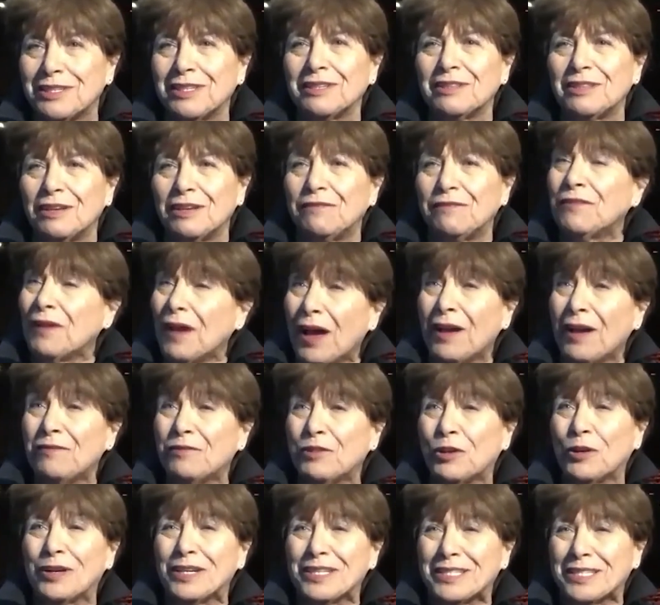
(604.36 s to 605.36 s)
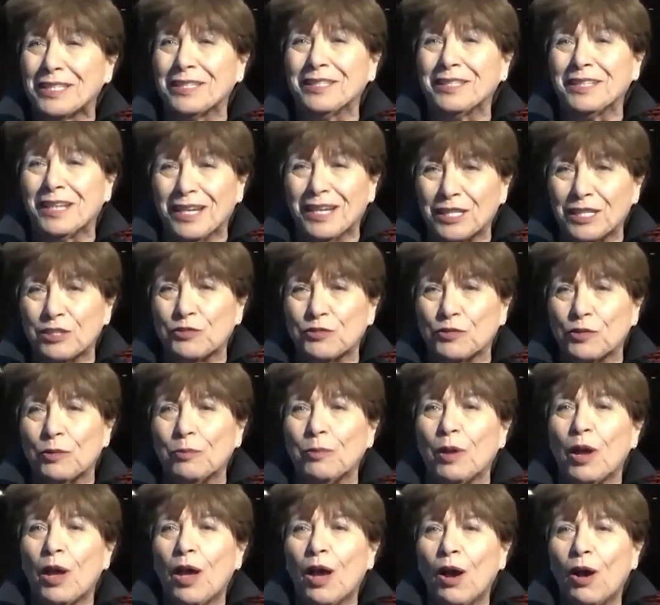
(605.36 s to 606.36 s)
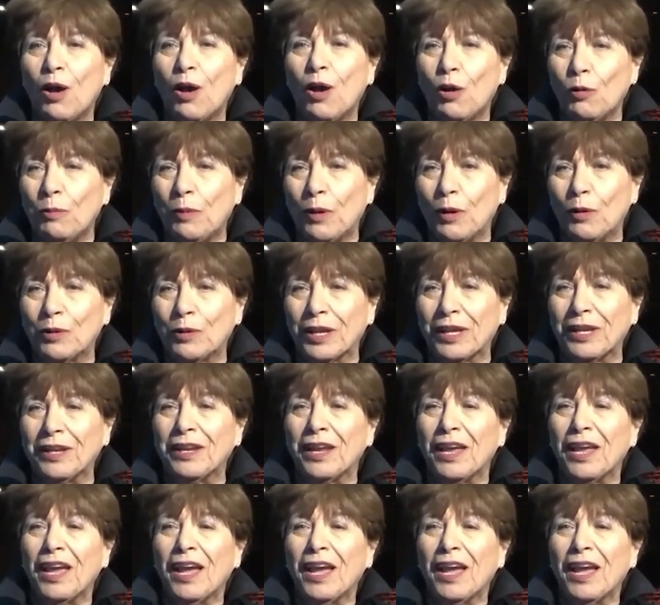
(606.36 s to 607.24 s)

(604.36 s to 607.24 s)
the 5 Crazy Nuns from Hoboken,